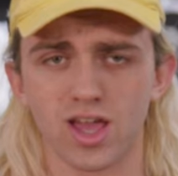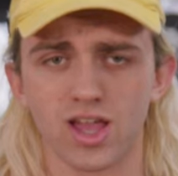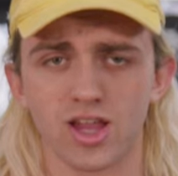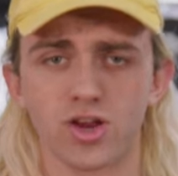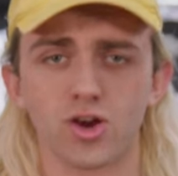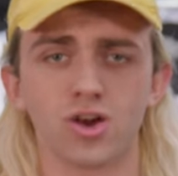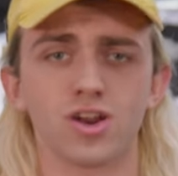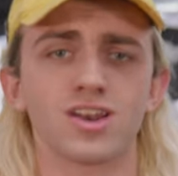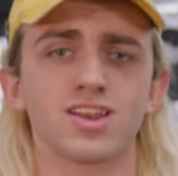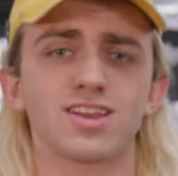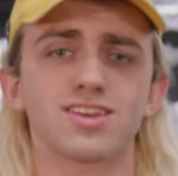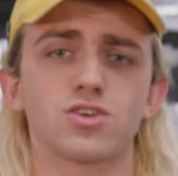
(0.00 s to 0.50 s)
You're
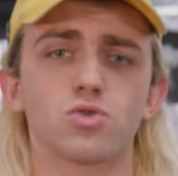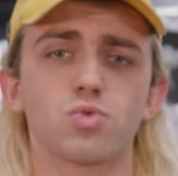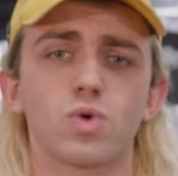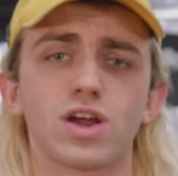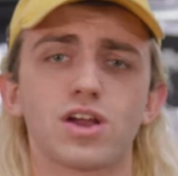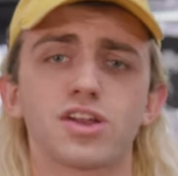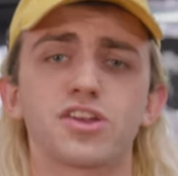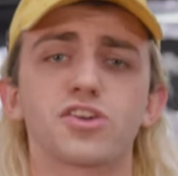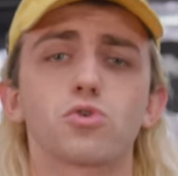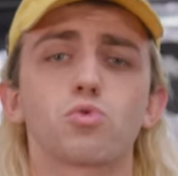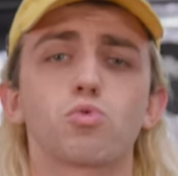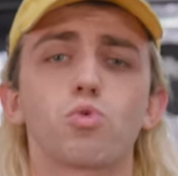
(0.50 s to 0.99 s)
going to need to
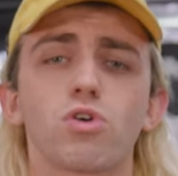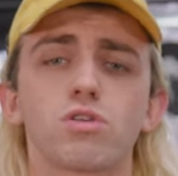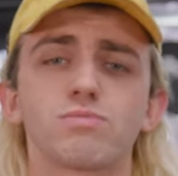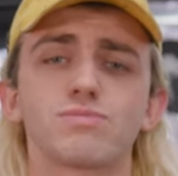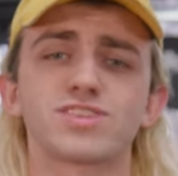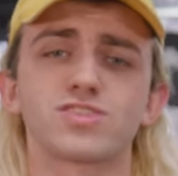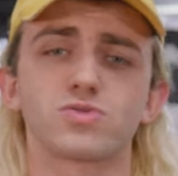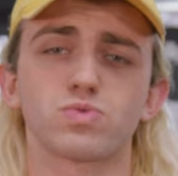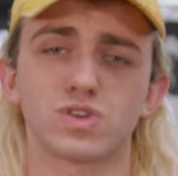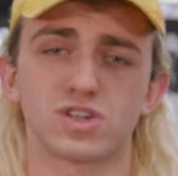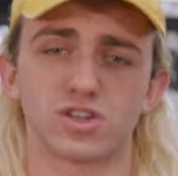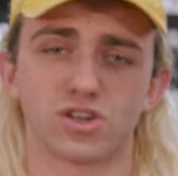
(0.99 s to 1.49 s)
wear your
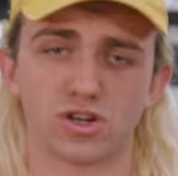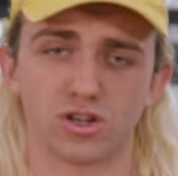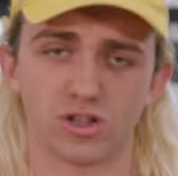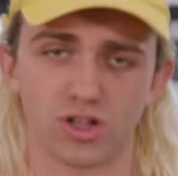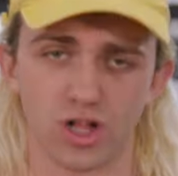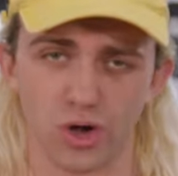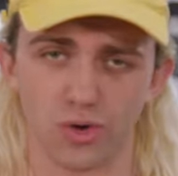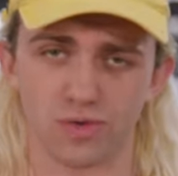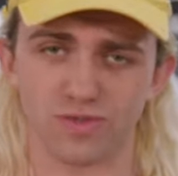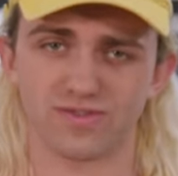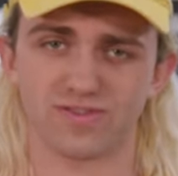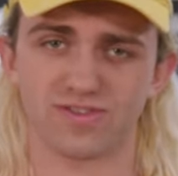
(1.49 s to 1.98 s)
warmest winter
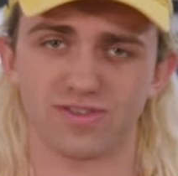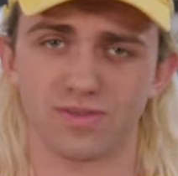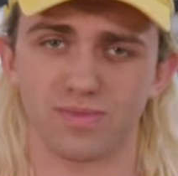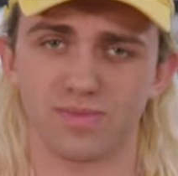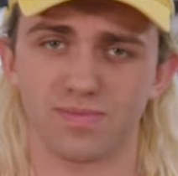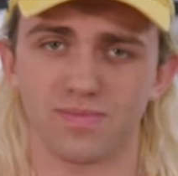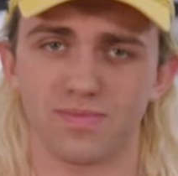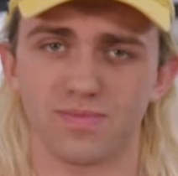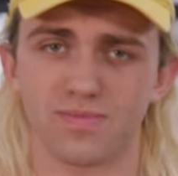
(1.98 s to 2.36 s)
clothes.